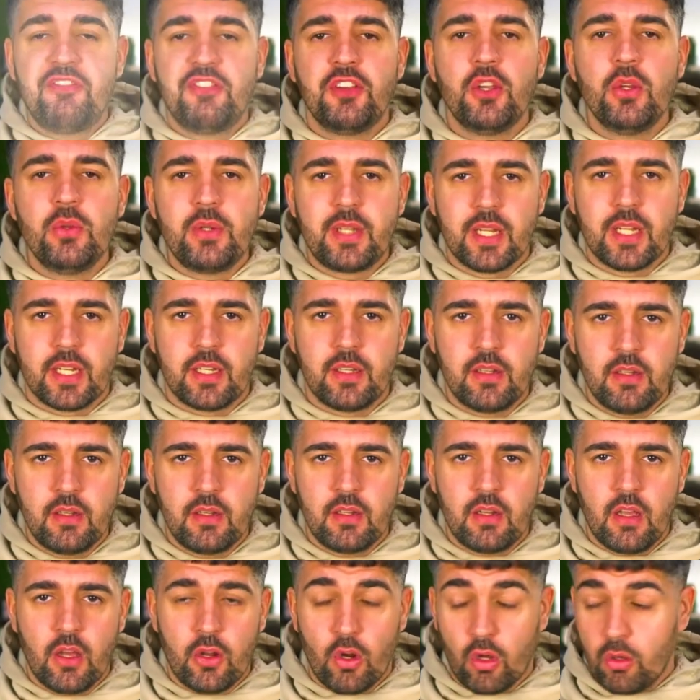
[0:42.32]
you didn't,
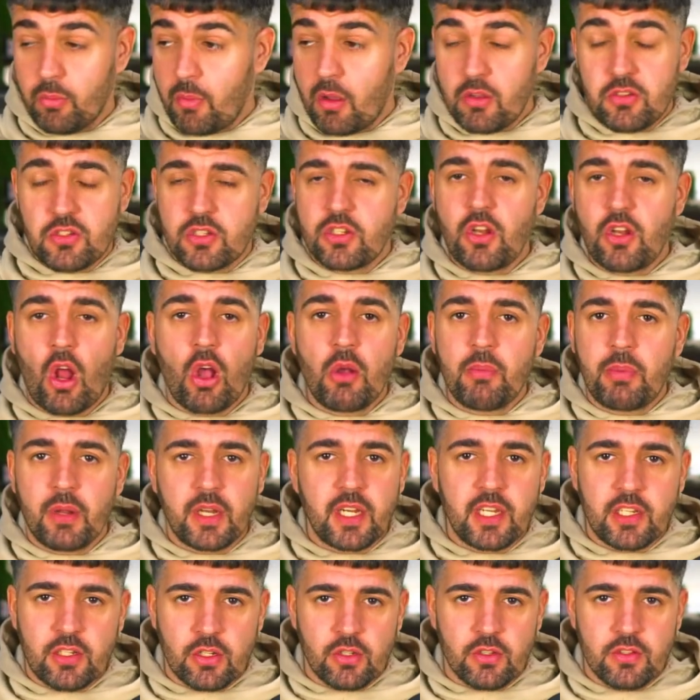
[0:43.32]
and almost
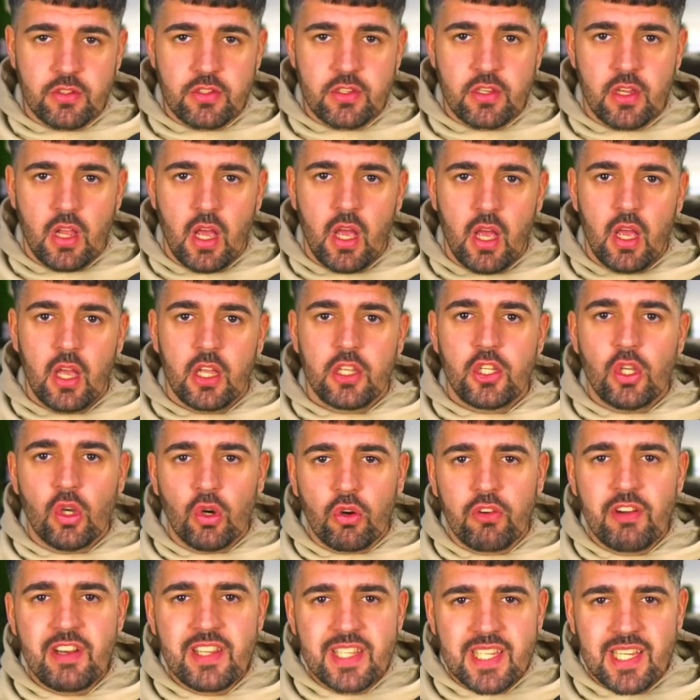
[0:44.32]
nobody does,
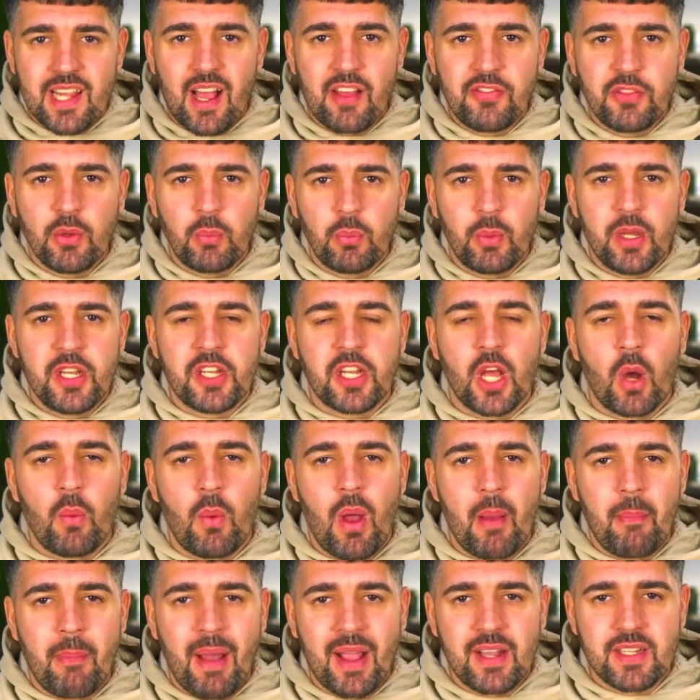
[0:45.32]
you're inside the window
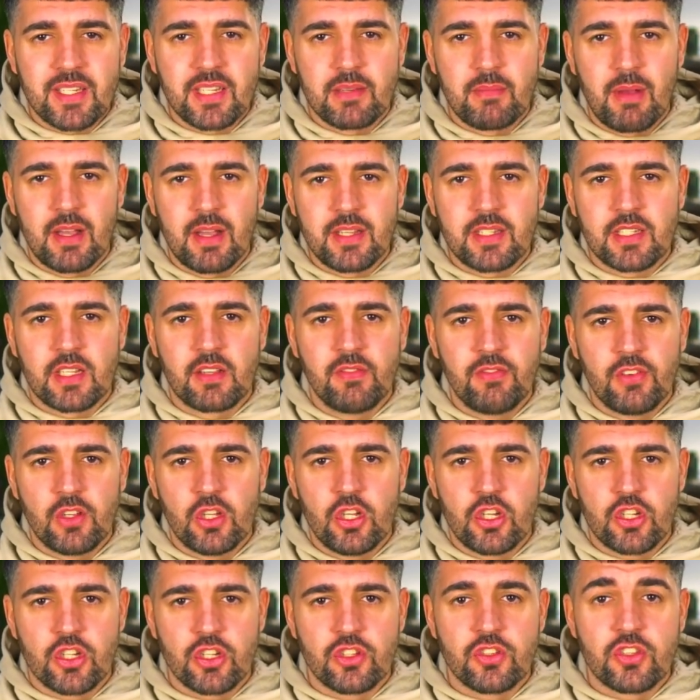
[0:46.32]
where Maximise
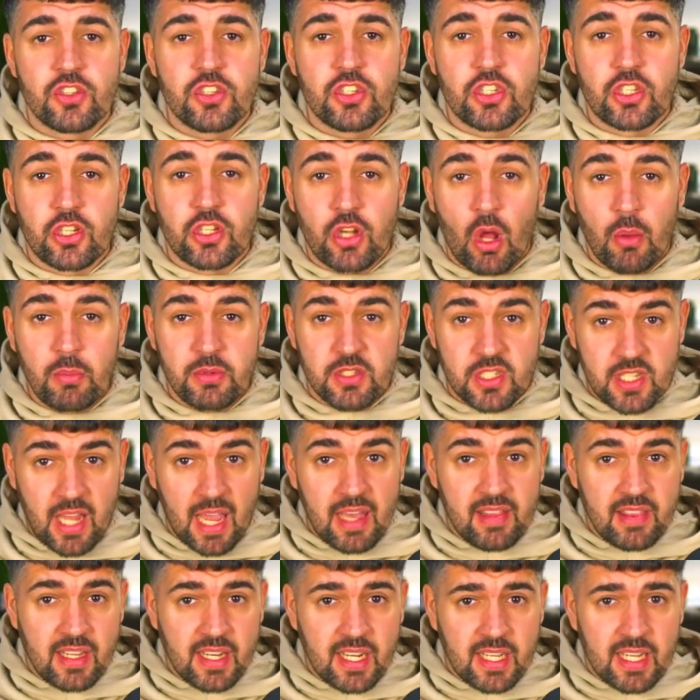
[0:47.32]
Conversions stops
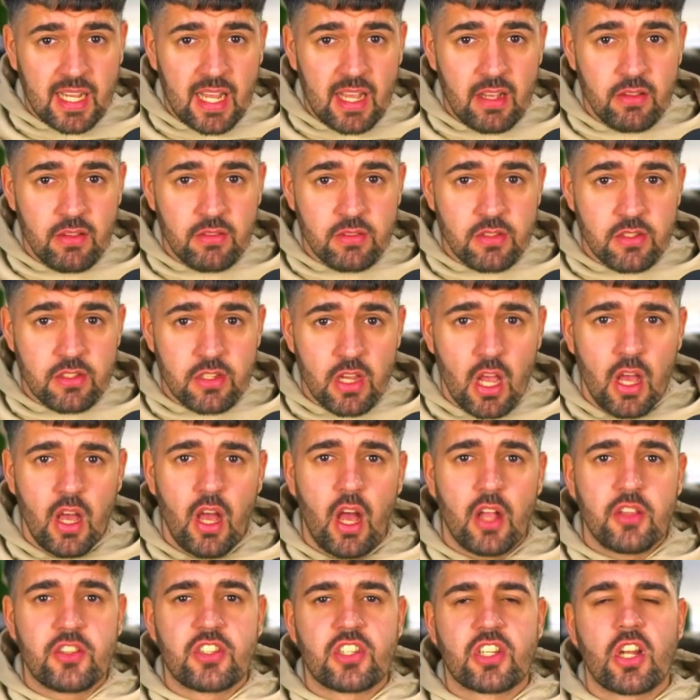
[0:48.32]
scaling accounts
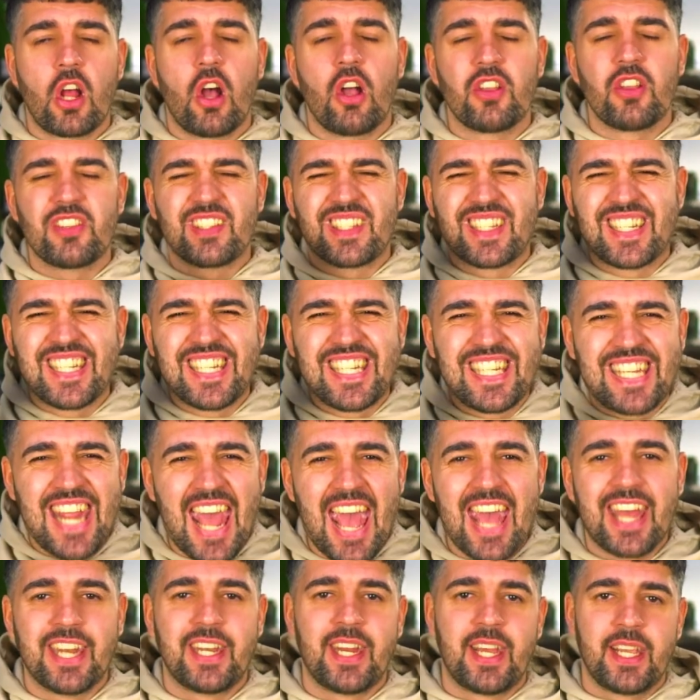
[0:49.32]
and starts
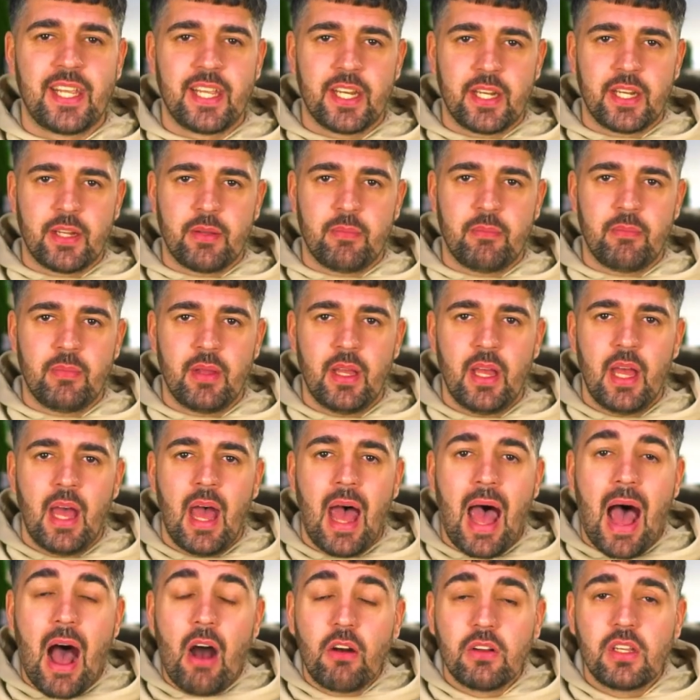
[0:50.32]
detonating them.
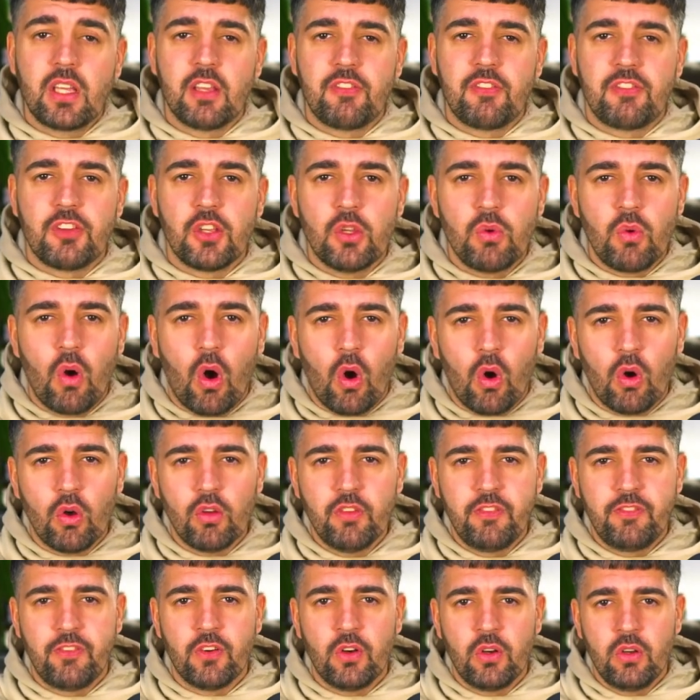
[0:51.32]
I'll give you all
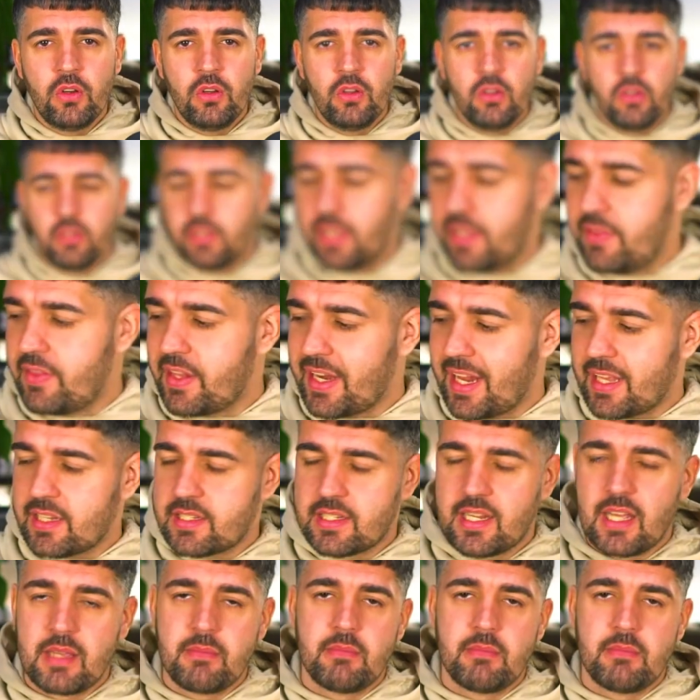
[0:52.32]
4 in the next 8